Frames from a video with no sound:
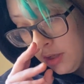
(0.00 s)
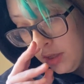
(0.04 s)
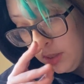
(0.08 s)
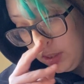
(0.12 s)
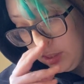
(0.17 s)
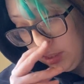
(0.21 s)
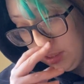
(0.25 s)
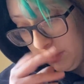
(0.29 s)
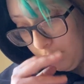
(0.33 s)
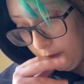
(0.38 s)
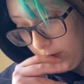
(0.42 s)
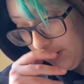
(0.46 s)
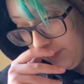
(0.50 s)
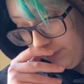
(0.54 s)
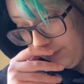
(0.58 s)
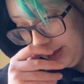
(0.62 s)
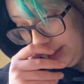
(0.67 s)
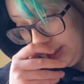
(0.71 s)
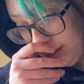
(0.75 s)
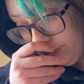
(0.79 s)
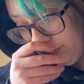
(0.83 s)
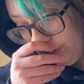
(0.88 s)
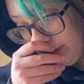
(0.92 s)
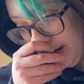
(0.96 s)
He
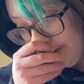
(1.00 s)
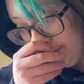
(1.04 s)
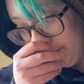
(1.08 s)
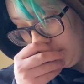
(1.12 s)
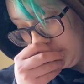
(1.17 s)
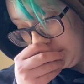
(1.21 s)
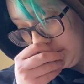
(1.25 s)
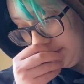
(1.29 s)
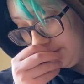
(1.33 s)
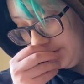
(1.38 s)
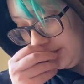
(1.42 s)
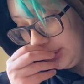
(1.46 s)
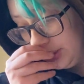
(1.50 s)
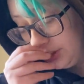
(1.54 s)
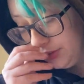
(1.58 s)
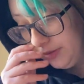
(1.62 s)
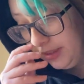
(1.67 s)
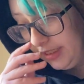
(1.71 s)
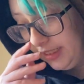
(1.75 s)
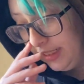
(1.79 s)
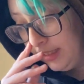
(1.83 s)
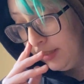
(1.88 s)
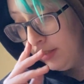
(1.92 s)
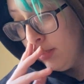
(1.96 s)
waited for everyone to finish
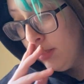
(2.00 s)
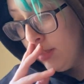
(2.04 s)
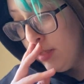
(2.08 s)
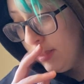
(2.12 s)
reading,